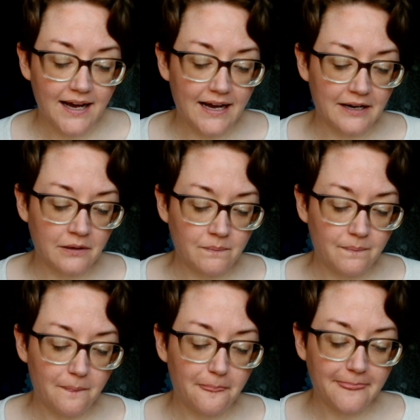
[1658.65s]

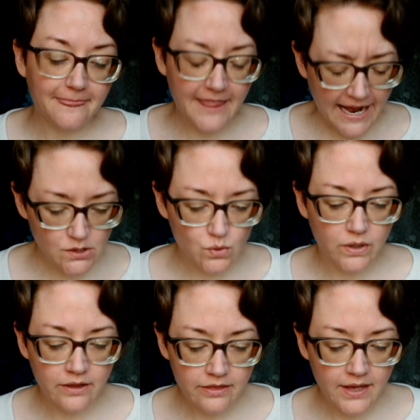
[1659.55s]
um, that
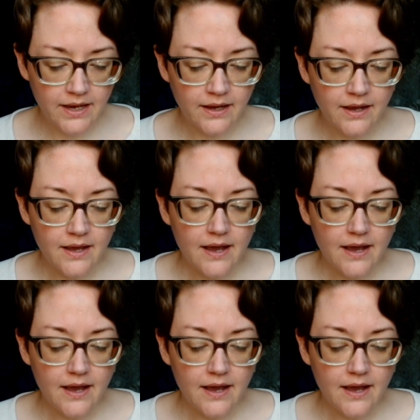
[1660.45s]
sort of thing.